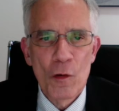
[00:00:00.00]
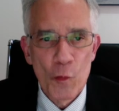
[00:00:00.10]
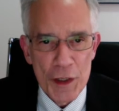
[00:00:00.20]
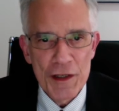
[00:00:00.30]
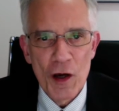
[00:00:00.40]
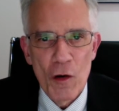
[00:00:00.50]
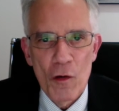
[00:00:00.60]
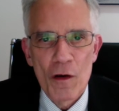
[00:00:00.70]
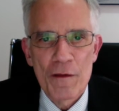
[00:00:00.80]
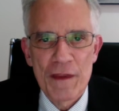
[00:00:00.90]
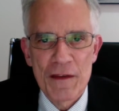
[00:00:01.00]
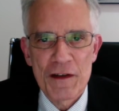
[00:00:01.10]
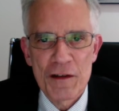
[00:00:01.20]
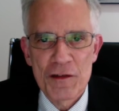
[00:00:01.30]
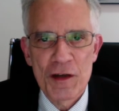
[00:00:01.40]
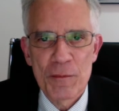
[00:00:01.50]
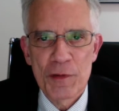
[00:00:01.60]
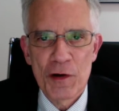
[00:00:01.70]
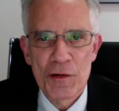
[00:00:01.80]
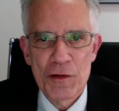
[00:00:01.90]
We know that the
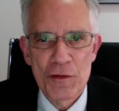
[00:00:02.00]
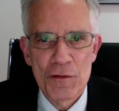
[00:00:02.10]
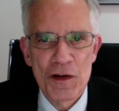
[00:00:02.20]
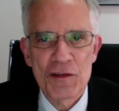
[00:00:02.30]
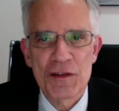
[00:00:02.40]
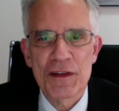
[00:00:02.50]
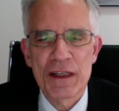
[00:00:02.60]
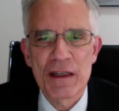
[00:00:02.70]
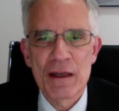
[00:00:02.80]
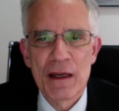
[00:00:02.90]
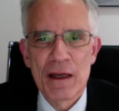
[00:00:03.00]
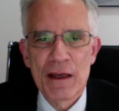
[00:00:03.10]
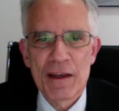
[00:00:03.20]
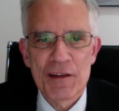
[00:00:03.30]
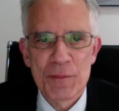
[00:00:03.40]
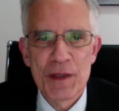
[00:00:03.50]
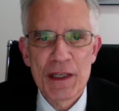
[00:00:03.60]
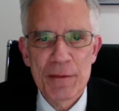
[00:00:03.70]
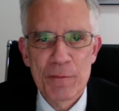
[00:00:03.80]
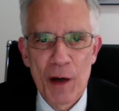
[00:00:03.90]
contemporary university is
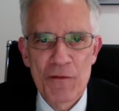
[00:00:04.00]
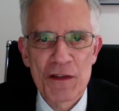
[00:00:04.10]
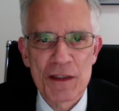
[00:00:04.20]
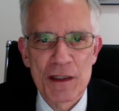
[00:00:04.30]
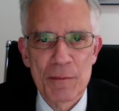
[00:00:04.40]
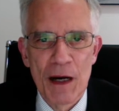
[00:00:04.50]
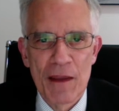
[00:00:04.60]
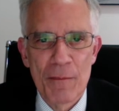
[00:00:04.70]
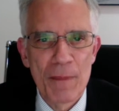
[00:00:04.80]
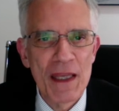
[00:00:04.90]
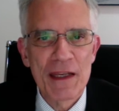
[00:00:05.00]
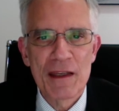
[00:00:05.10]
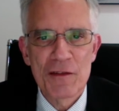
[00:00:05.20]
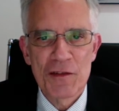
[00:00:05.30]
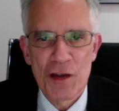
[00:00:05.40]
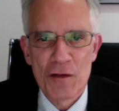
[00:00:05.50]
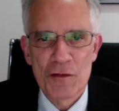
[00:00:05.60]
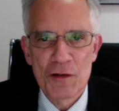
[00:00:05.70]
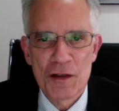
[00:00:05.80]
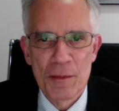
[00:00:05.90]
being buffeted by the many and
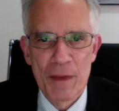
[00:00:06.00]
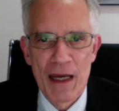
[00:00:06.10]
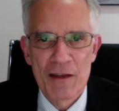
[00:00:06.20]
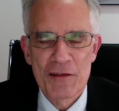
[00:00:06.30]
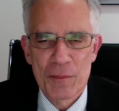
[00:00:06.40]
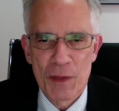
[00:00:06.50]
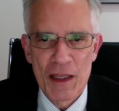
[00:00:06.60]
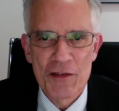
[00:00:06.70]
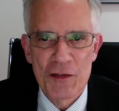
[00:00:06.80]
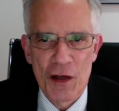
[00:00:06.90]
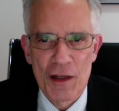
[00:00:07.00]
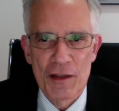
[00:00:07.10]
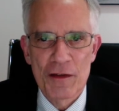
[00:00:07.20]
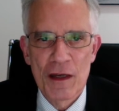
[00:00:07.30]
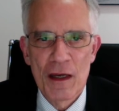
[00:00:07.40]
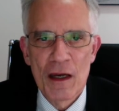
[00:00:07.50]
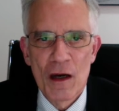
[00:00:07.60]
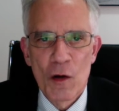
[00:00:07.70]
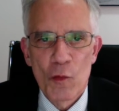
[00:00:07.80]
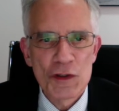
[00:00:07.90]
sundry demands placed on it,
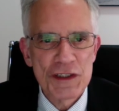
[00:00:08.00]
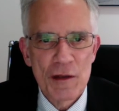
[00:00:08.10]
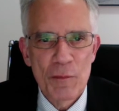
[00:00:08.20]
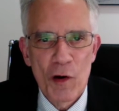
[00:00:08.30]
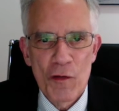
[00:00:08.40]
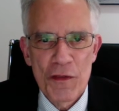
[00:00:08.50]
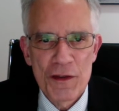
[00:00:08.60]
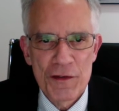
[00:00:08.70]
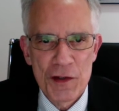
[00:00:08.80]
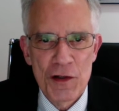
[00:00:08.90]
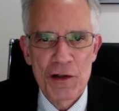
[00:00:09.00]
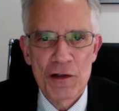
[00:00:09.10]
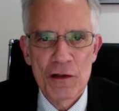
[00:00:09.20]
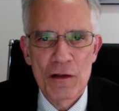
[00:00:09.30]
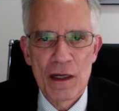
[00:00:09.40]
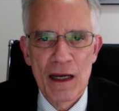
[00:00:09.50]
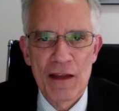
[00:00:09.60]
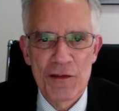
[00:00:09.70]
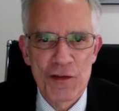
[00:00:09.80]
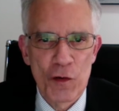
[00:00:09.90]
which are both internal
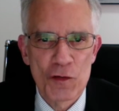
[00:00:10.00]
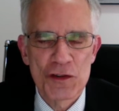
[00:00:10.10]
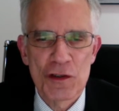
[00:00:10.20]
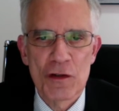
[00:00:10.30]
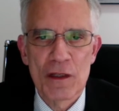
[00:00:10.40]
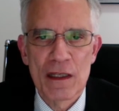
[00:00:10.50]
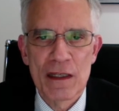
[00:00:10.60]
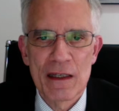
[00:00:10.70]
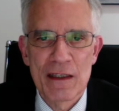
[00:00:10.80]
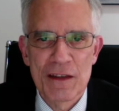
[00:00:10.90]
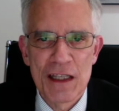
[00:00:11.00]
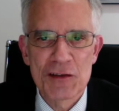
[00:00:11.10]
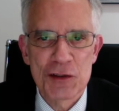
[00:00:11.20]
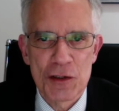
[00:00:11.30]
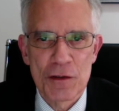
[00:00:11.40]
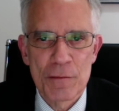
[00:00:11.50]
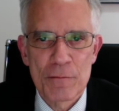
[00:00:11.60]
and social in nature.